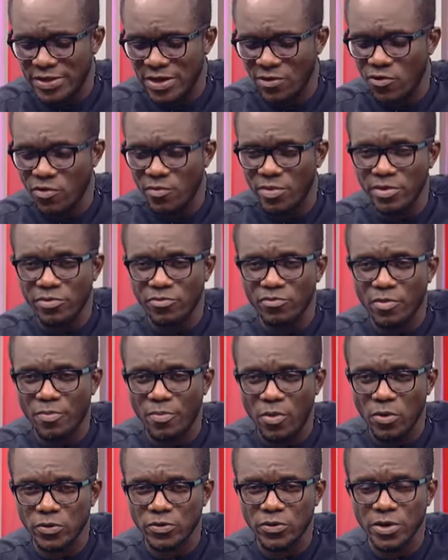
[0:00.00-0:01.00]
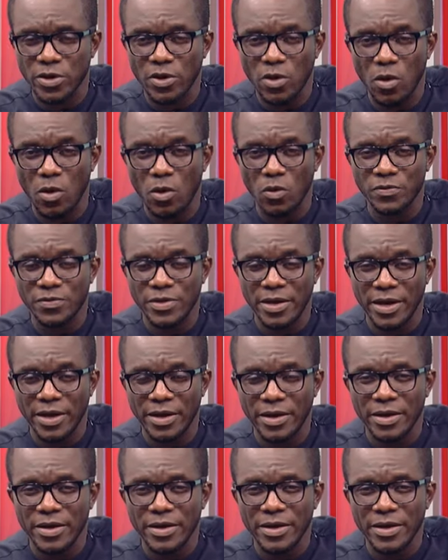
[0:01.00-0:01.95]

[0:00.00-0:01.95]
that we've been reporting all day.